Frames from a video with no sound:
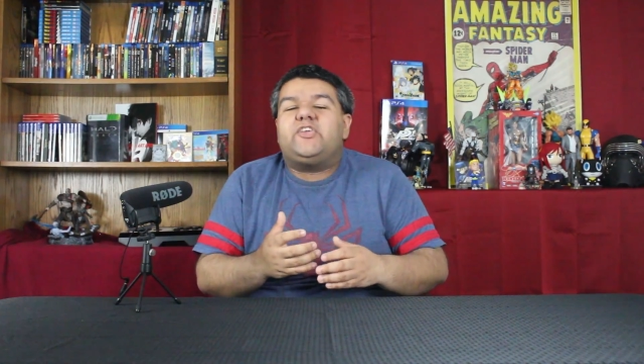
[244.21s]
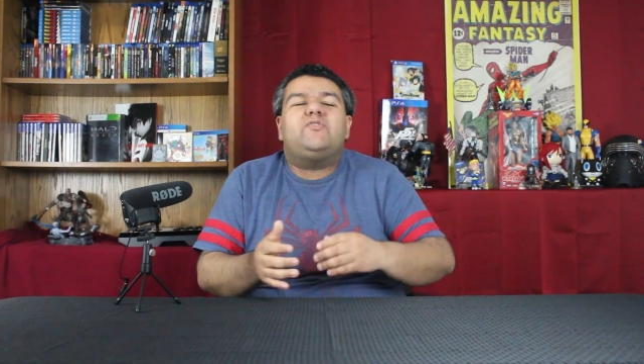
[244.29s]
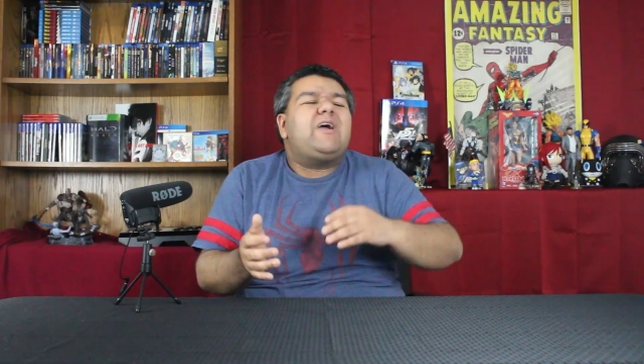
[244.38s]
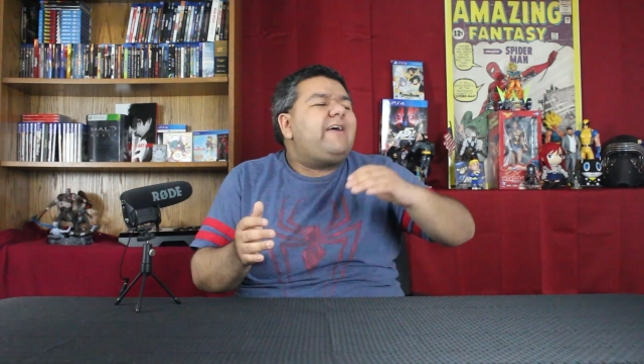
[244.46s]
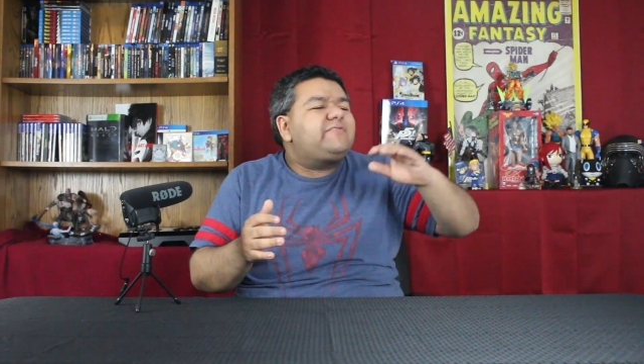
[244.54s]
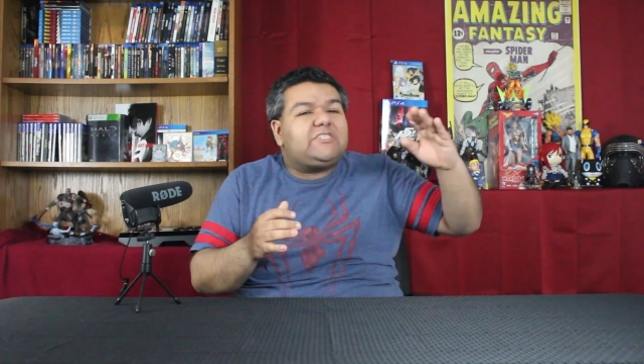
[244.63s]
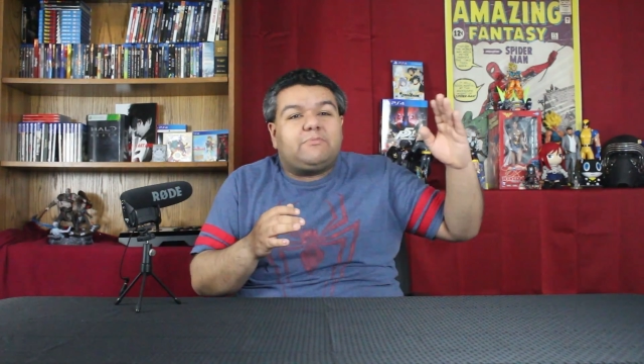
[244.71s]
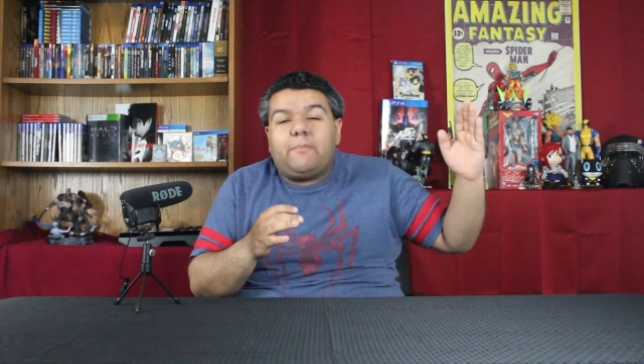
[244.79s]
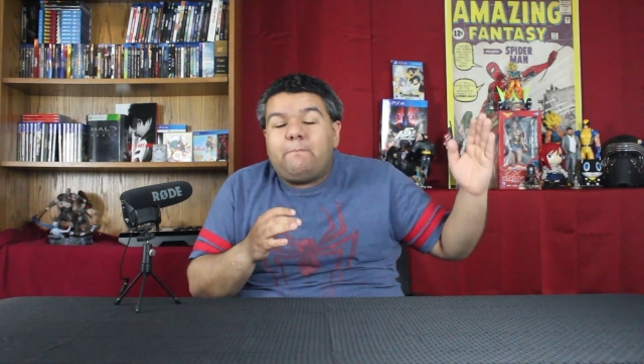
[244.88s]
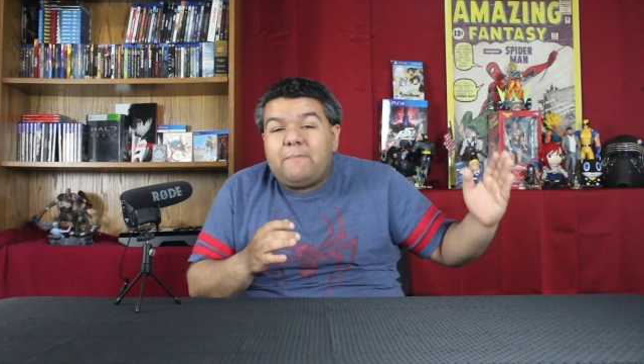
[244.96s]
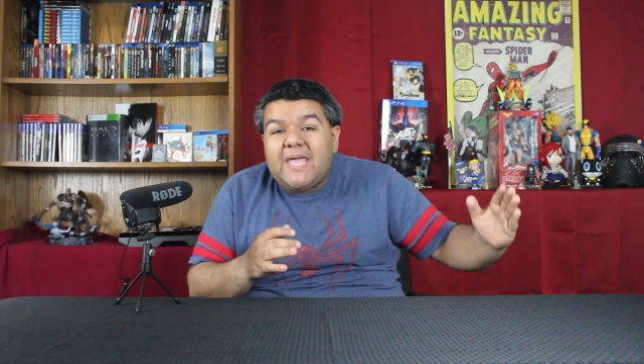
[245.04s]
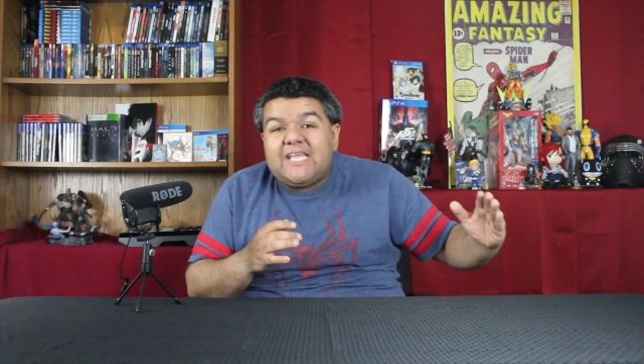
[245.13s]
You have some
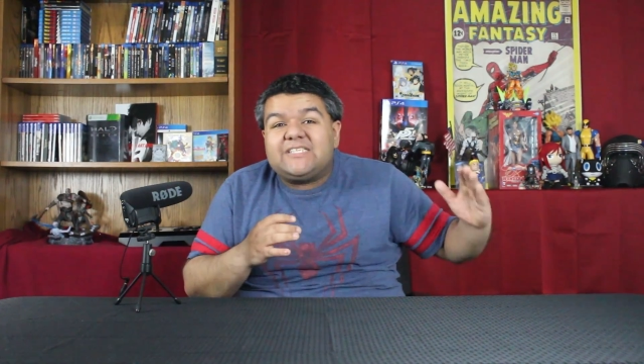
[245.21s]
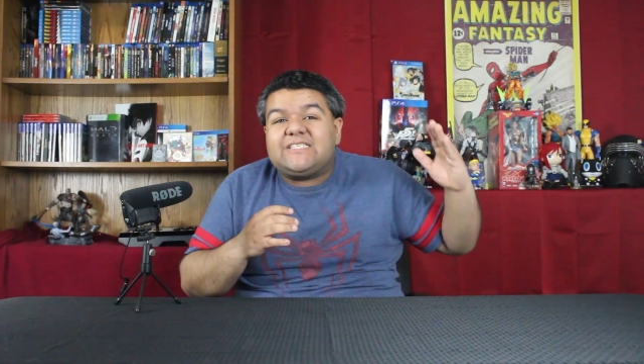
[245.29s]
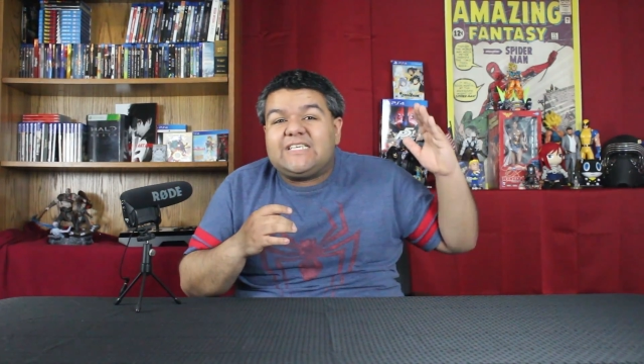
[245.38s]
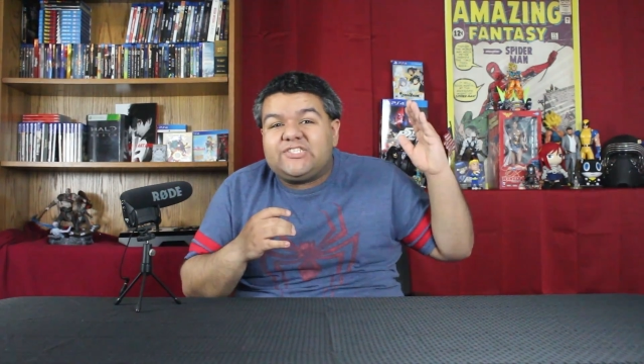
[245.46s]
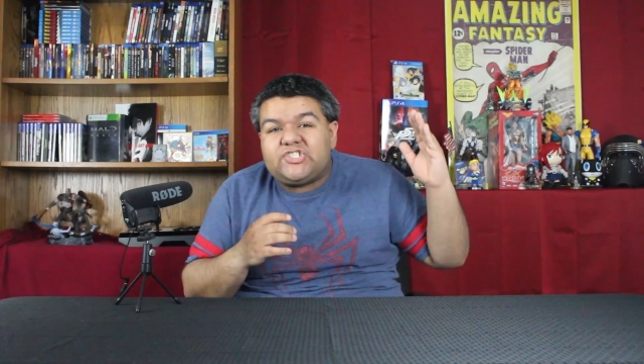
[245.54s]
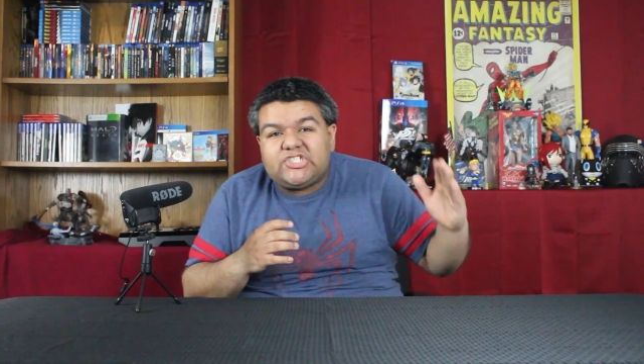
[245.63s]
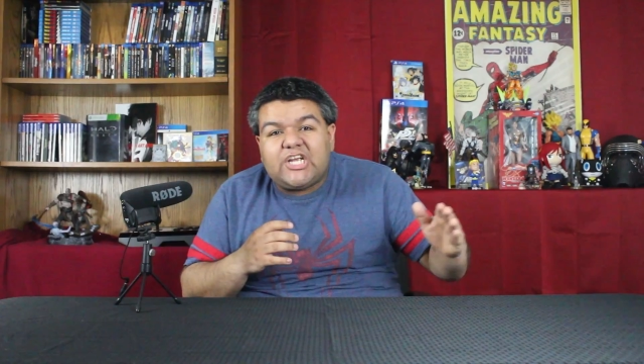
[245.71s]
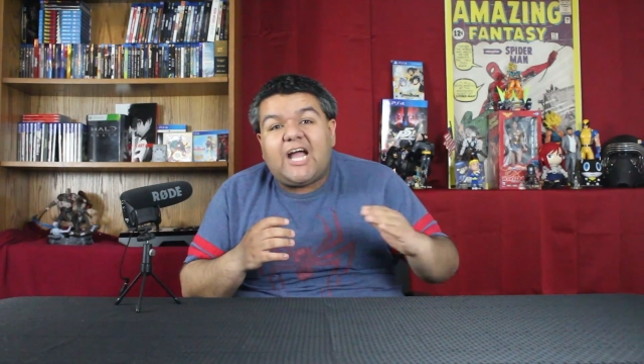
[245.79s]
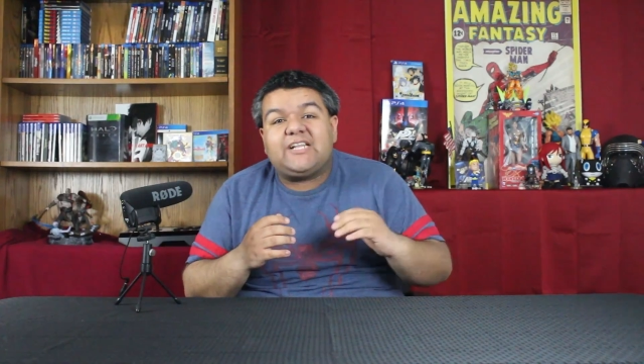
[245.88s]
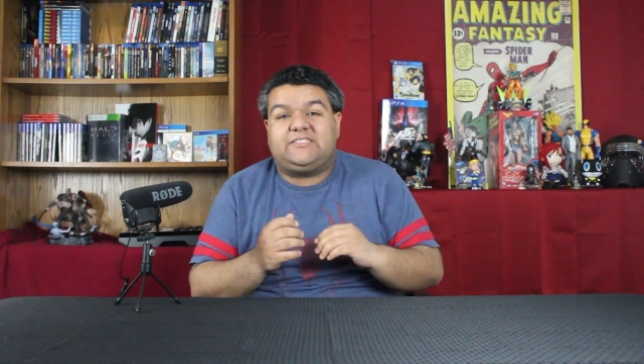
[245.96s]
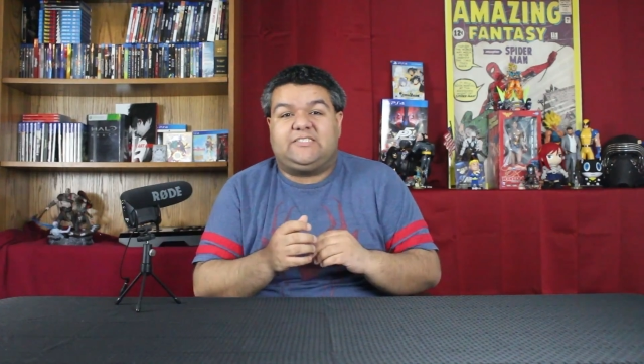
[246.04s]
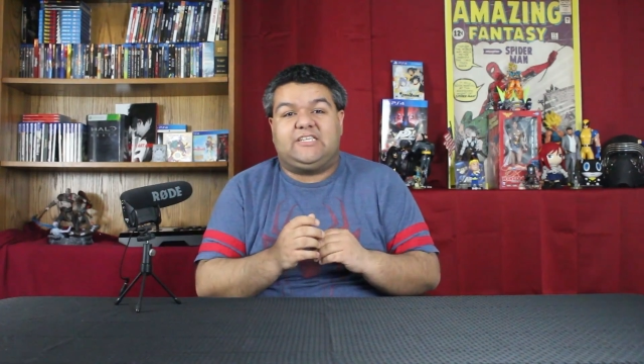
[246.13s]
amazing
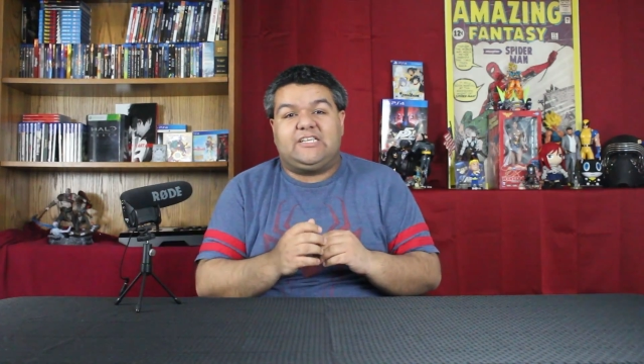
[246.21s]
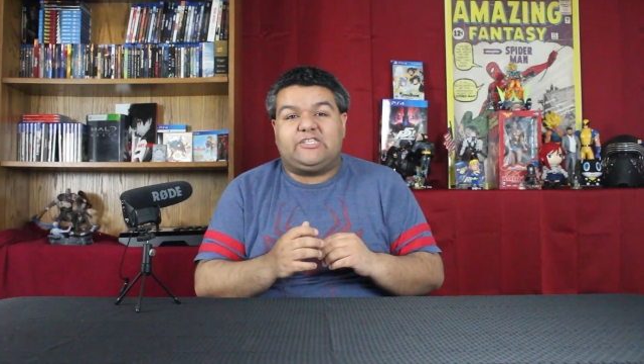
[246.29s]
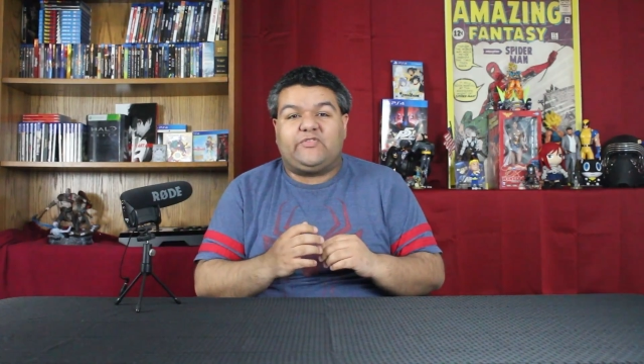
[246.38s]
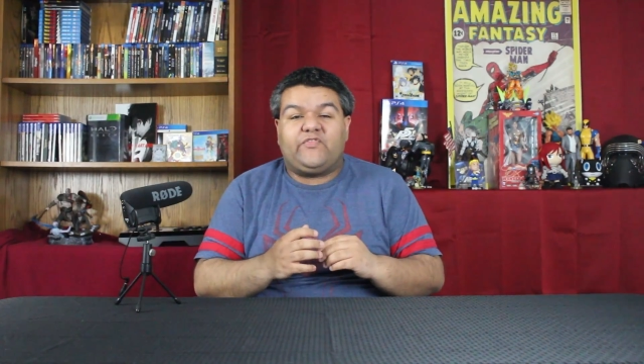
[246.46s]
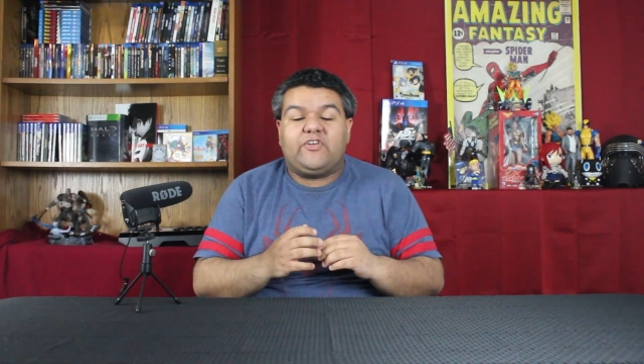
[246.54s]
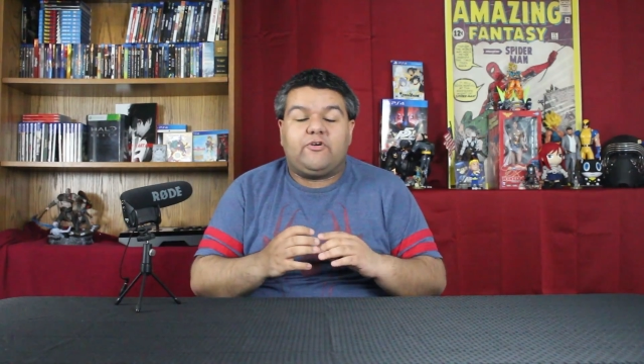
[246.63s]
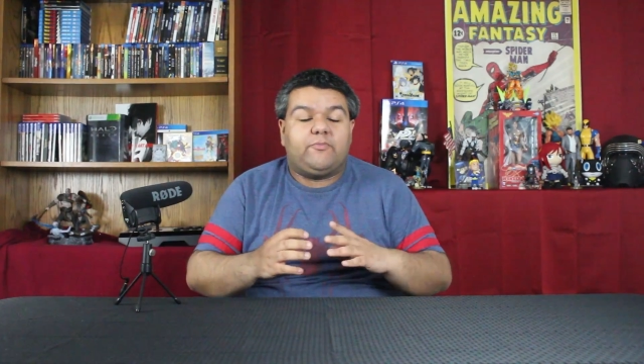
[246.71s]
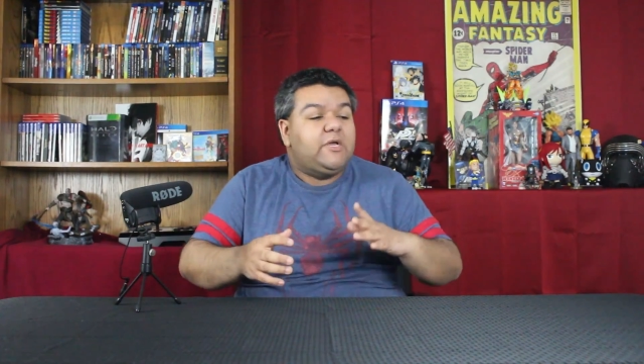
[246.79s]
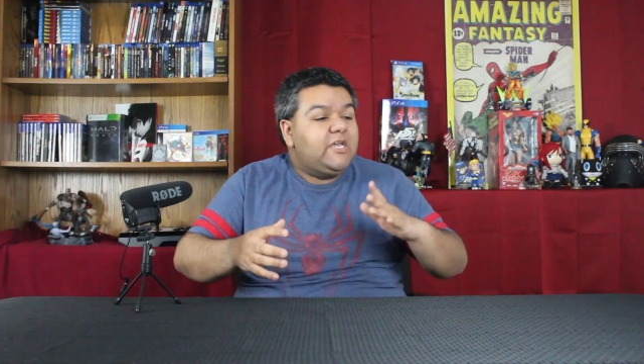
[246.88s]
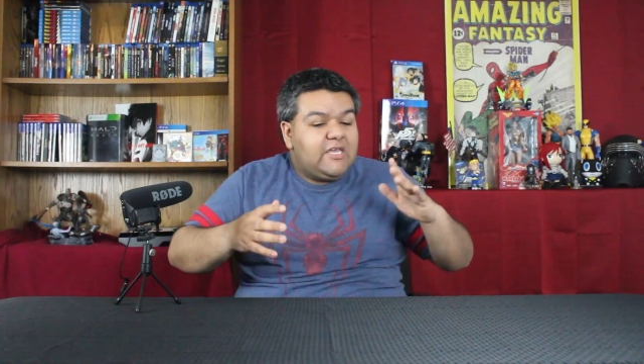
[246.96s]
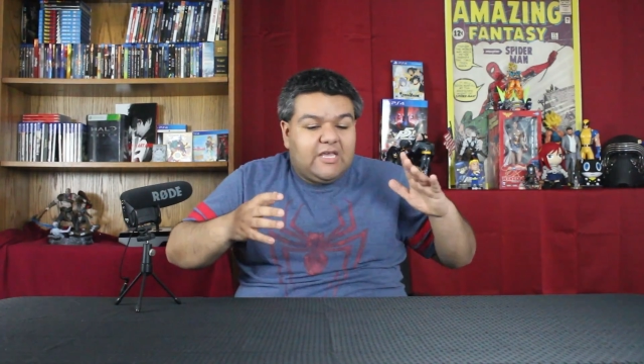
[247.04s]
shots in this film.